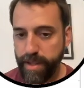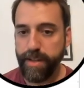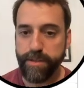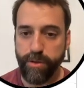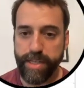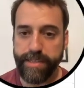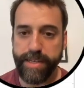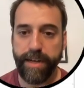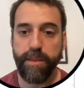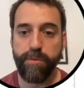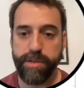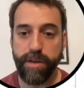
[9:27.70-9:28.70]
So this
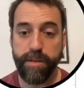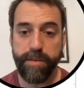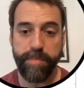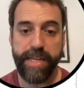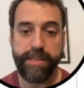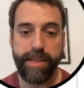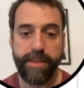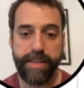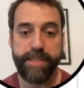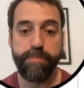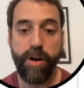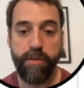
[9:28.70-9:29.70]
second result means that
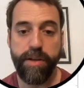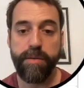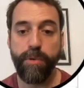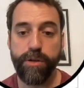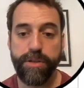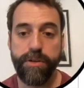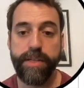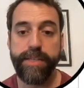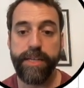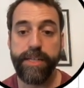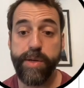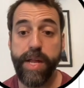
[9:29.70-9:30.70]
this Brownian motion is
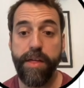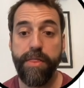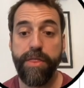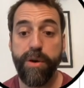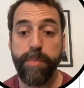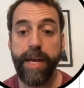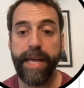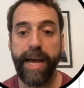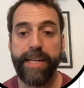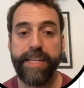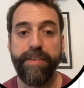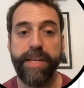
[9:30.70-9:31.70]
actually thermally
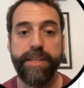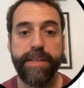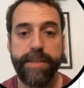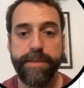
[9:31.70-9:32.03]
activated.